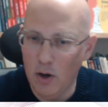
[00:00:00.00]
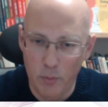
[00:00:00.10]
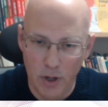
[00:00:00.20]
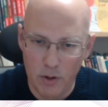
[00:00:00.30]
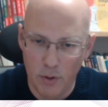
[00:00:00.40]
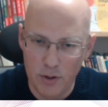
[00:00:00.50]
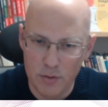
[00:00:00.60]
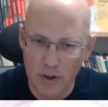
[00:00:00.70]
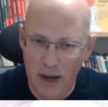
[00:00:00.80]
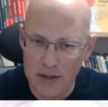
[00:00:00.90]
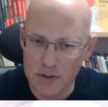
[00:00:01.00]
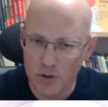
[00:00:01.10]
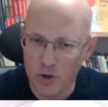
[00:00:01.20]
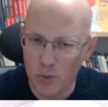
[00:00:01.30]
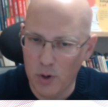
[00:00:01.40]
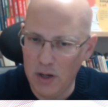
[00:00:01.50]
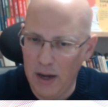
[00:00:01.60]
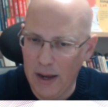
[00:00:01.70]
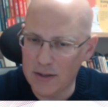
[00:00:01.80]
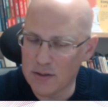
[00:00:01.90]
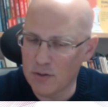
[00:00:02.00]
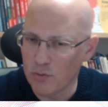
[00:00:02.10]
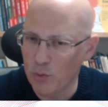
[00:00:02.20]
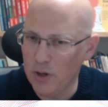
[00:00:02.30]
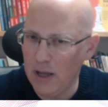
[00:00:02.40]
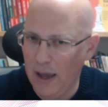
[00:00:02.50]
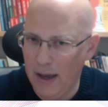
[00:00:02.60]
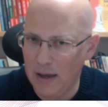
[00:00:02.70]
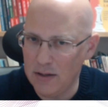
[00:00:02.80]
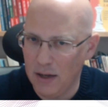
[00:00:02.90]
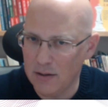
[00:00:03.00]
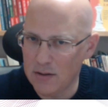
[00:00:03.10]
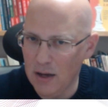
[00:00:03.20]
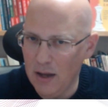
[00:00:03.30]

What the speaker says: we are going to castle short next, rook e8, and